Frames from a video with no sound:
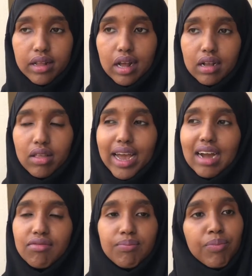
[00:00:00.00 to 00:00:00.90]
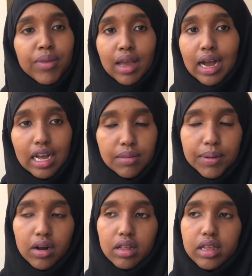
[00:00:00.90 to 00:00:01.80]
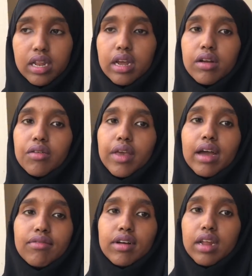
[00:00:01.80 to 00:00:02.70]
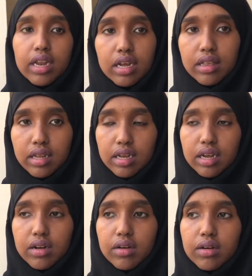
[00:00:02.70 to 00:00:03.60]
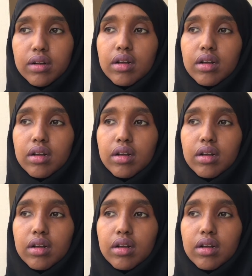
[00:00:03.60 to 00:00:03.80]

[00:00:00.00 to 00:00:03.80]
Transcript: Like they have hospitals in here, they have clinics in here,